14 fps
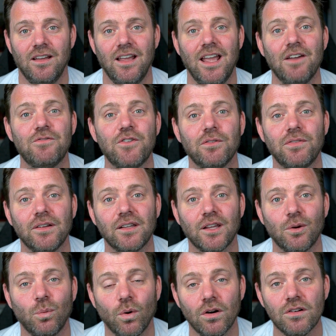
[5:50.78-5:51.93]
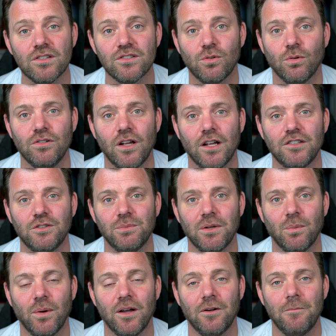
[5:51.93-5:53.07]
If they're feeling worse or not doing
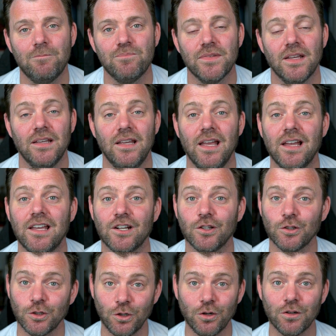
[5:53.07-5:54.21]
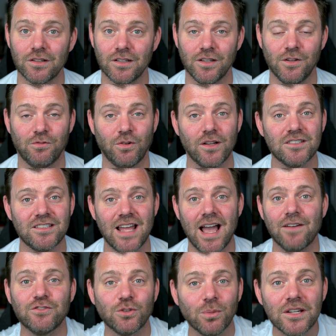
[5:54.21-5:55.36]
well, it can alert the front
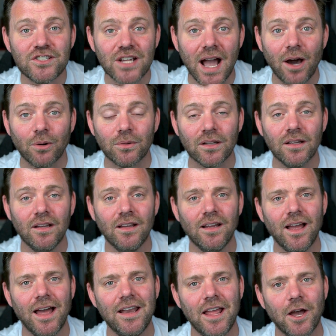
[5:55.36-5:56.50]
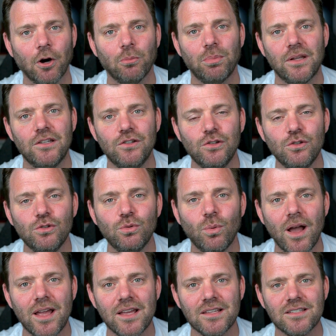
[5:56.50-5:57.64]
staff to reach out and help in new
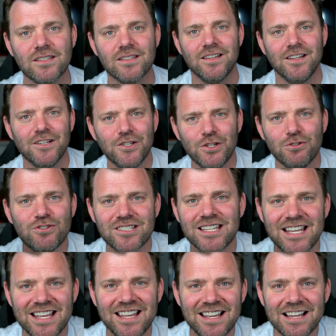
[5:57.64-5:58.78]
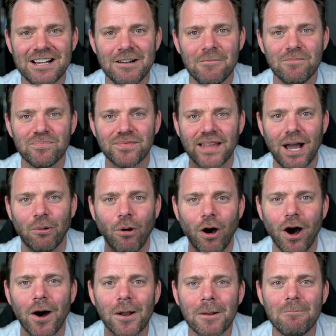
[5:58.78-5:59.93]
ways. Do you see how
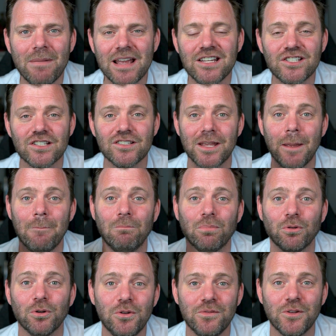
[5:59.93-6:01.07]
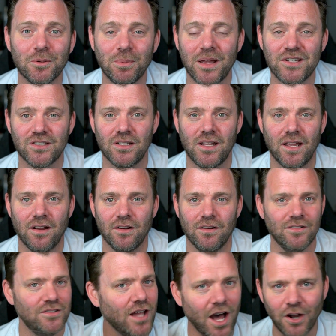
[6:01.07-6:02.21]
automations improve your patient care,
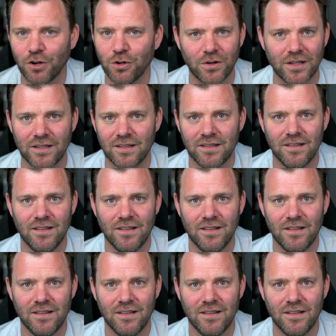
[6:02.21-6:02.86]
not hurt it?